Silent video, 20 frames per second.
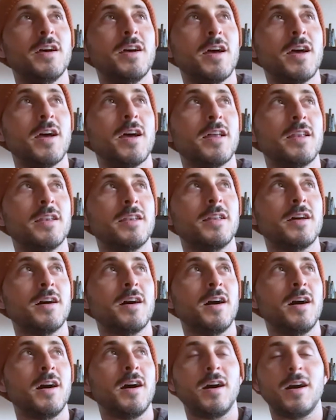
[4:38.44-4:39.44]
and yeah,
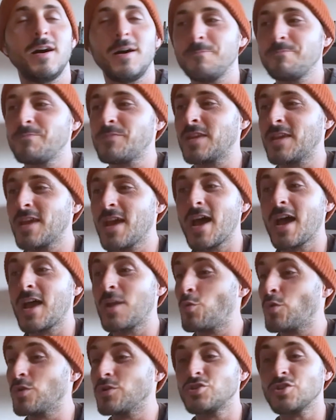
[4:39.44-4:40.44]
uh, um, yeah and
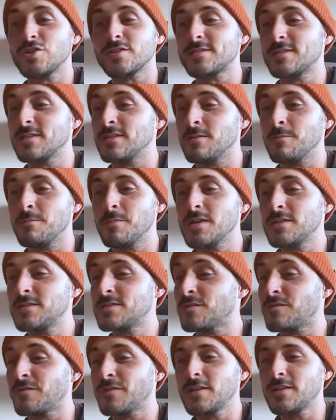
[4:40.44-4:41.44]
we're just in the midst
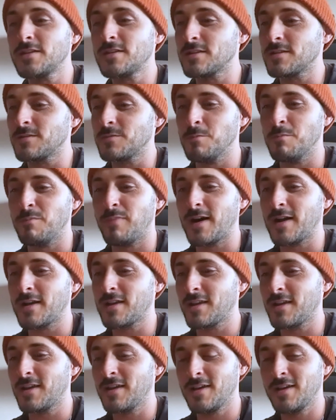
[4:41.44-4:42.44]
of it. But
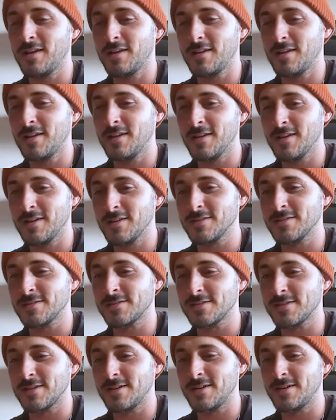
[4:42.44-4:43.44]
it is,
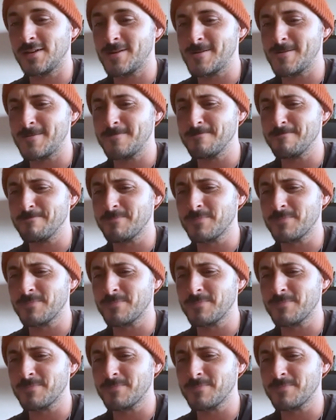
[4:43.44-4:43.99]
um,